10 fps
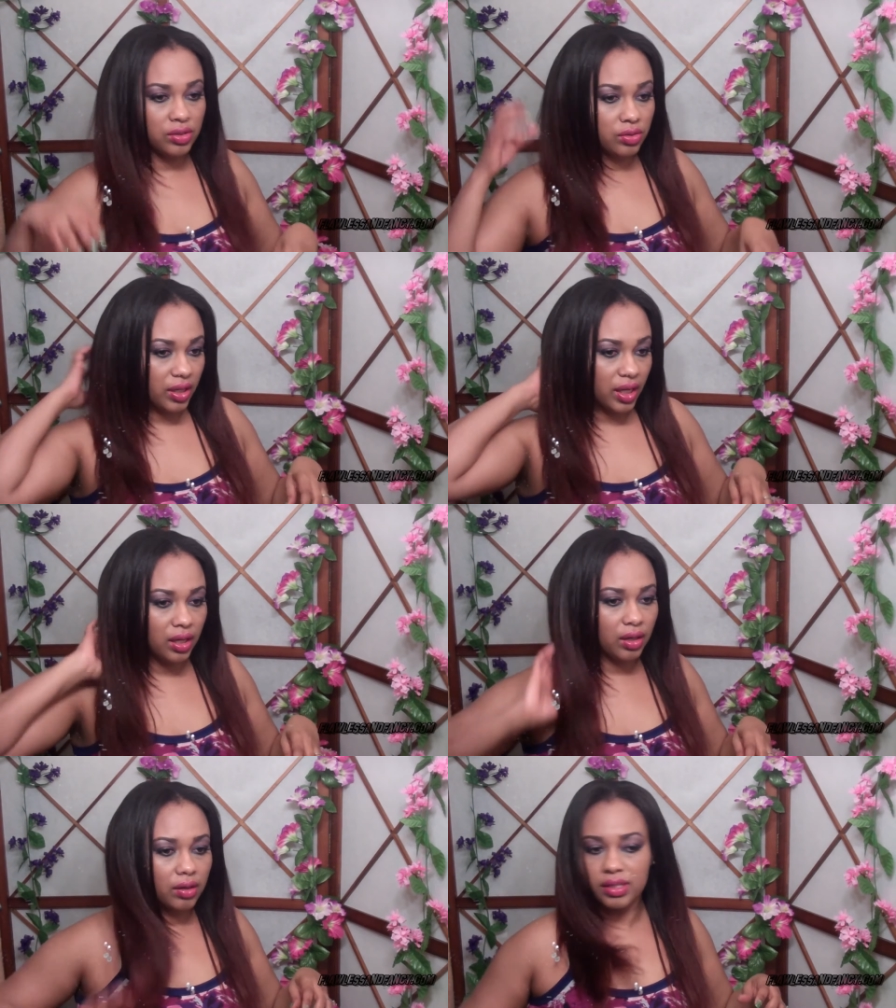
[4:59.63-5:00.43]
So the
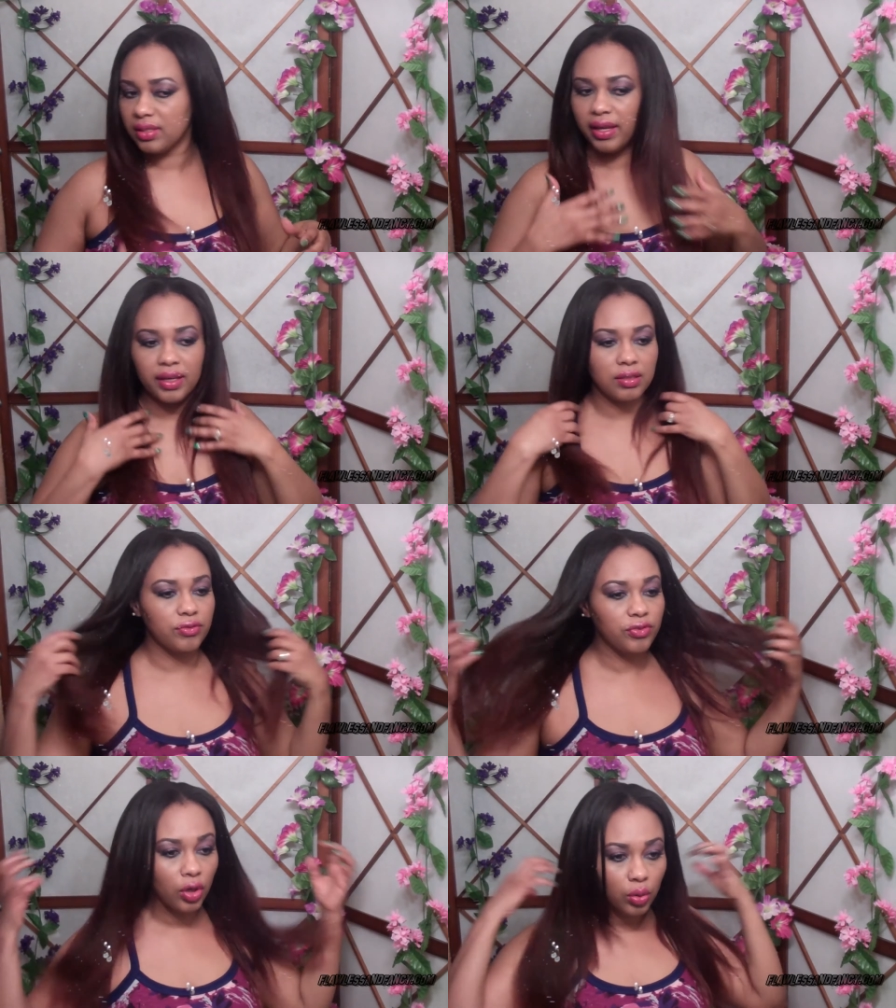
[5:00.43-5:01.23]
hair is like,
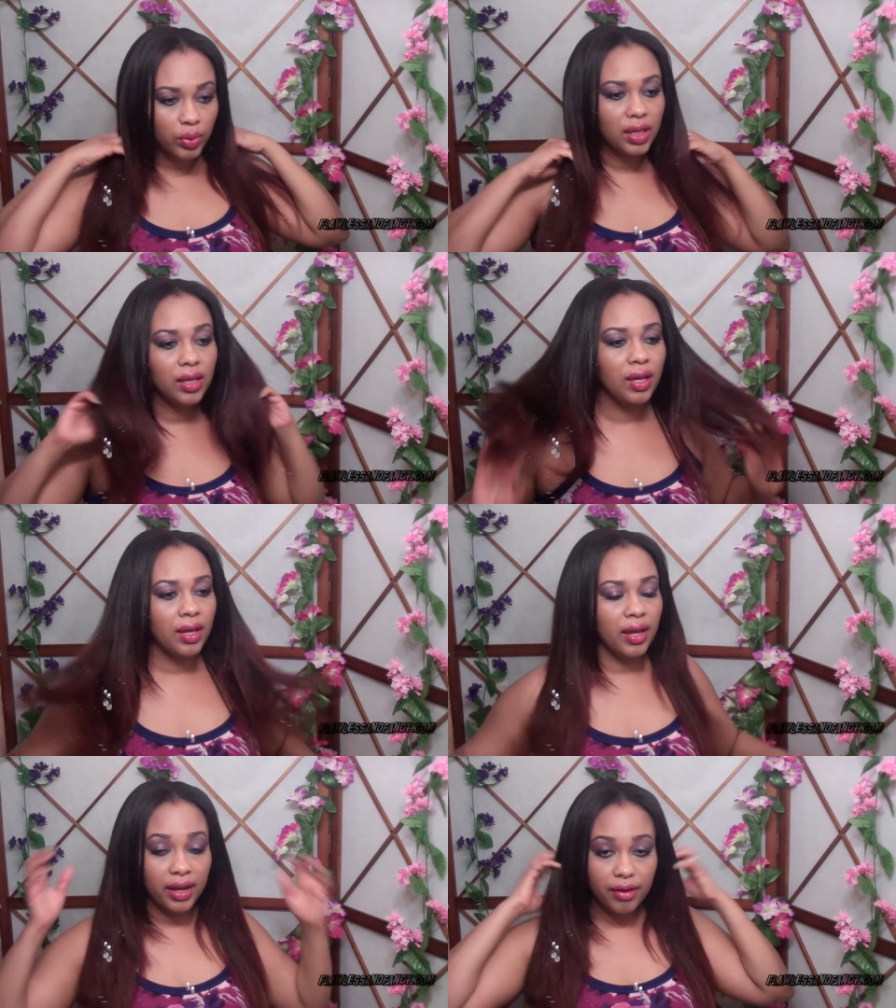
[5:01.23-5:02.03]
it's flowy
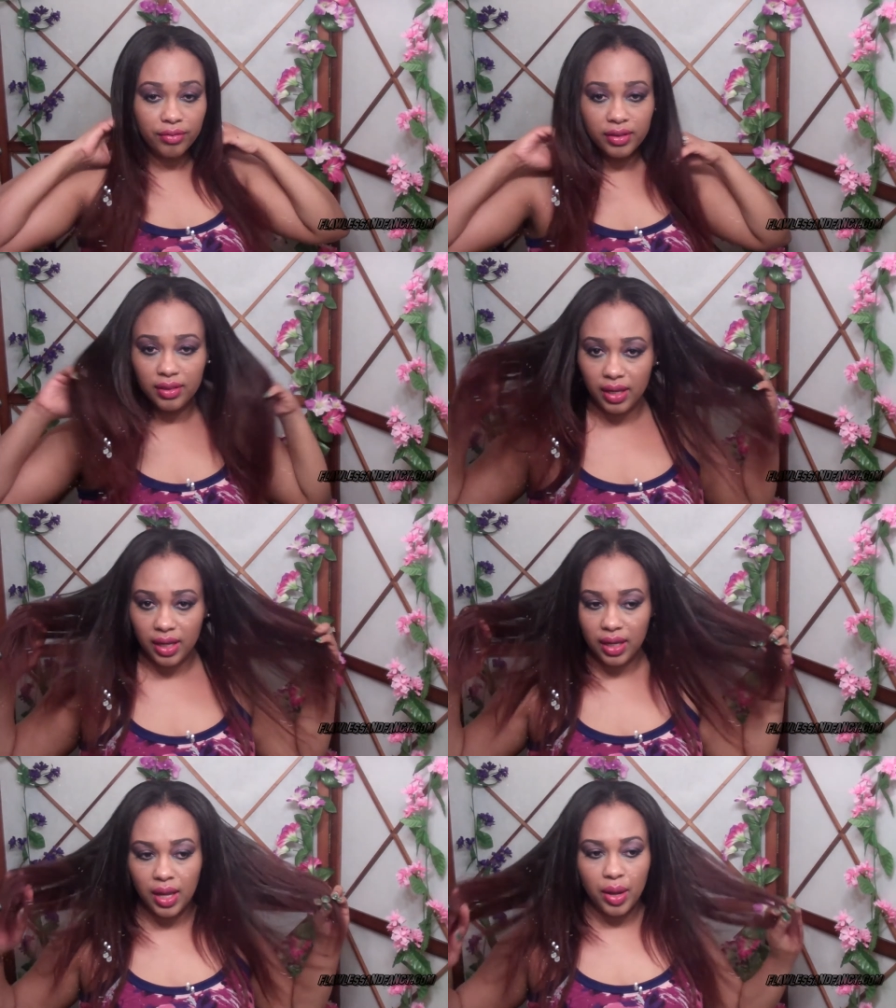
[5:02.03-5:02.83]
and
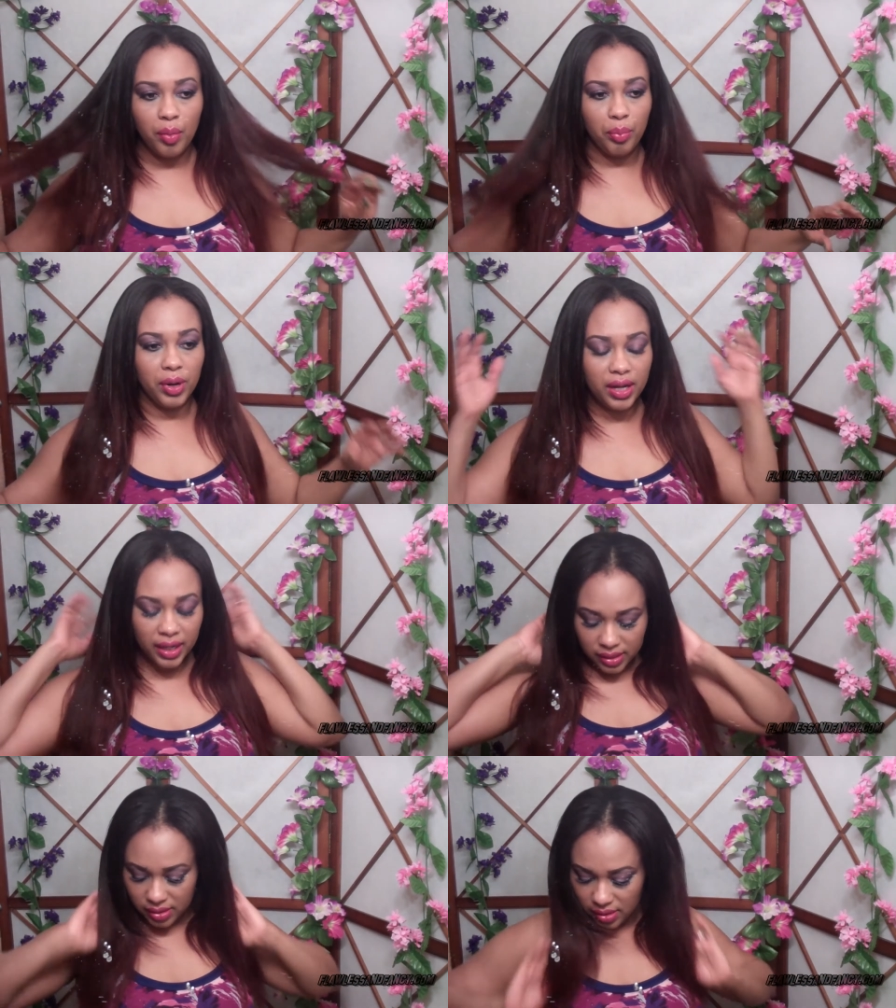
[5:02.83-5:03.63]
everything,
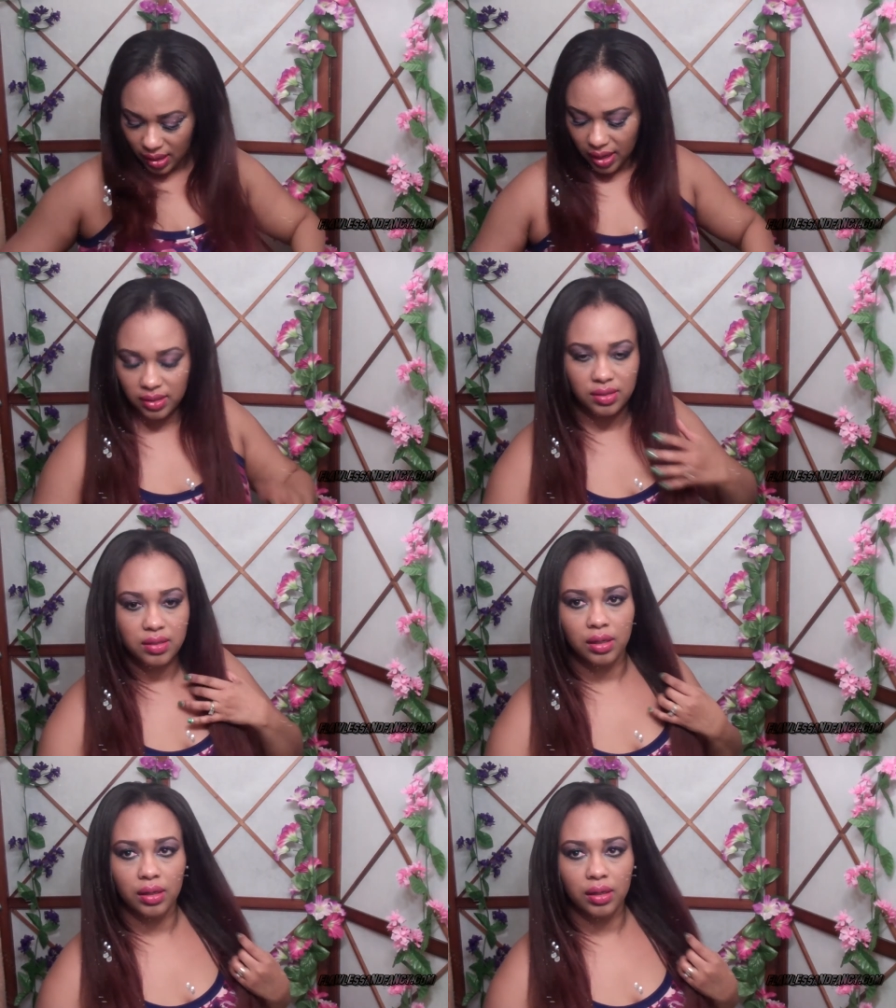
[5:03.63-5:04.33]
but it's not